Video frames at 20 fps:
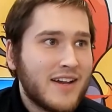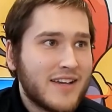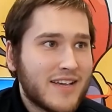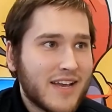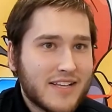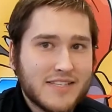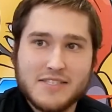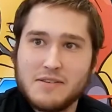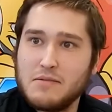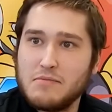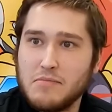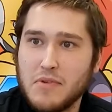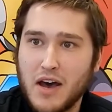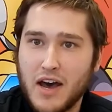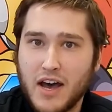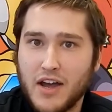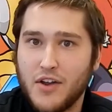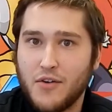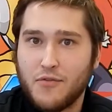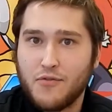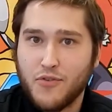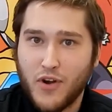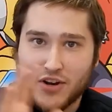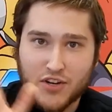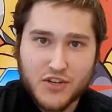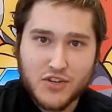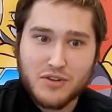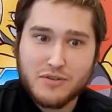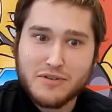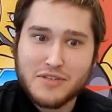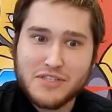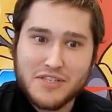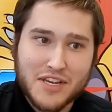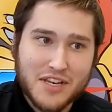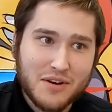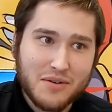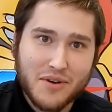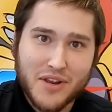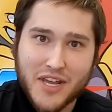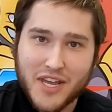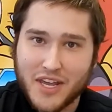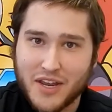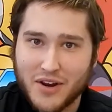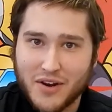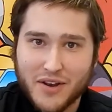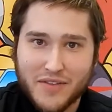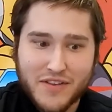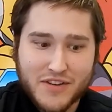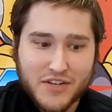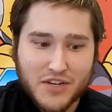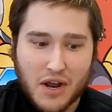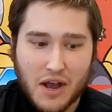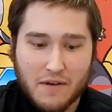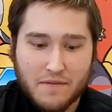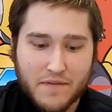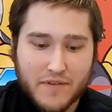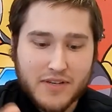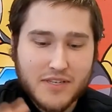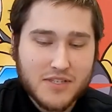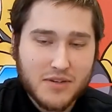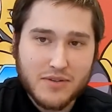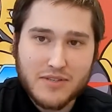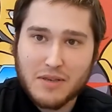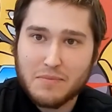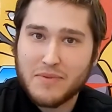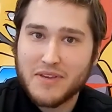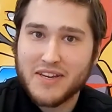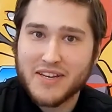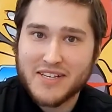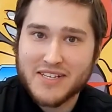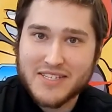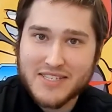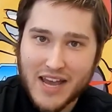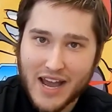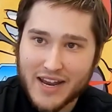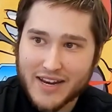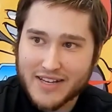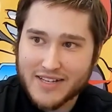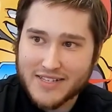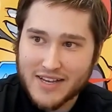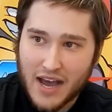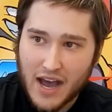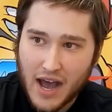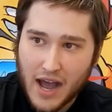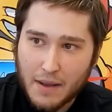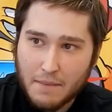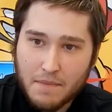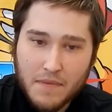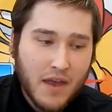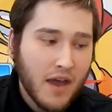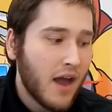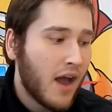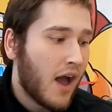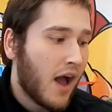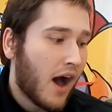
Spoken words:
Get some fresh new scenery here in the Joffice, so it's going to be an exciting time.